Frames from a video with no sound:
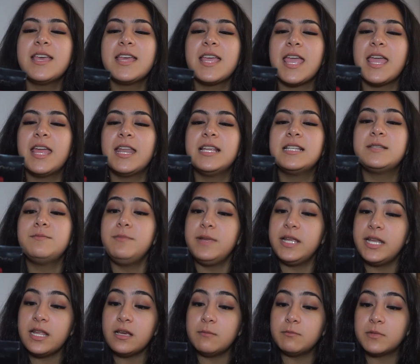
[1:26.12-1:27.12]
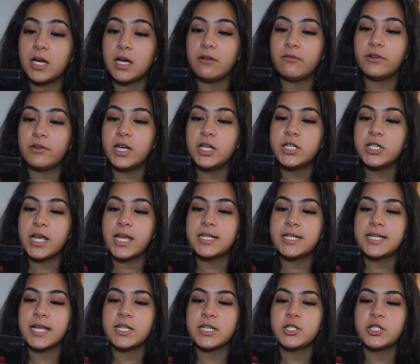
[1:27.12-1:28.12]
it is medium coverage and
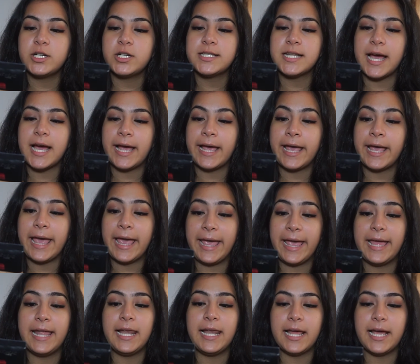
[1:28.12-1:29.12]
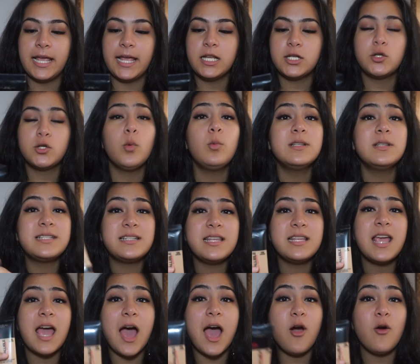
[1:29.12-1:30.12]
texture is air light, so we'll see
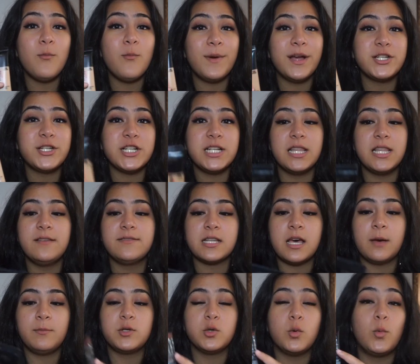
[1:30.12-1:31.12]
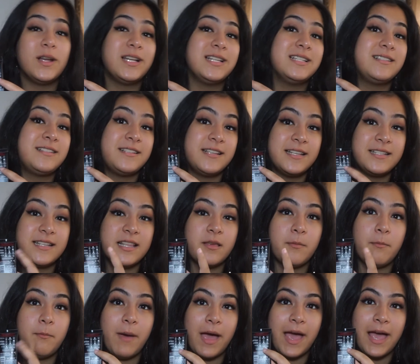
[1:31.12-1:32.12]
how much it lives up to what it says at the
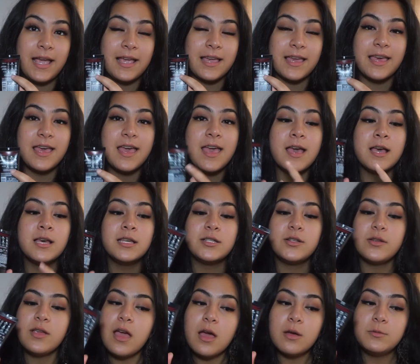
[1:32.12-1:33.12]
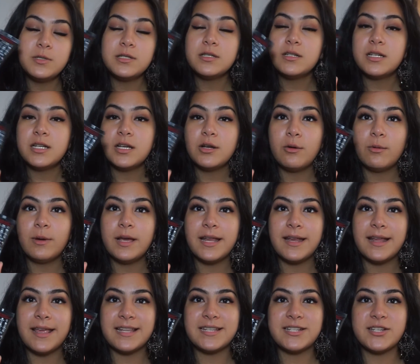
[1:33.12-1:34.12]
back. So yeah, I'm just gonna go ahead
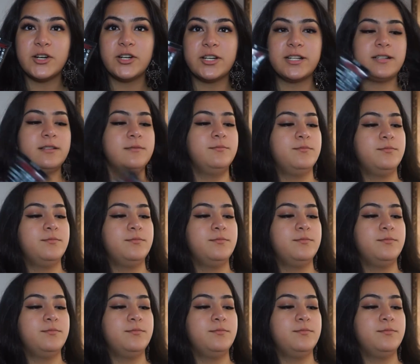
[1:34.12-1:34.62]
and get started.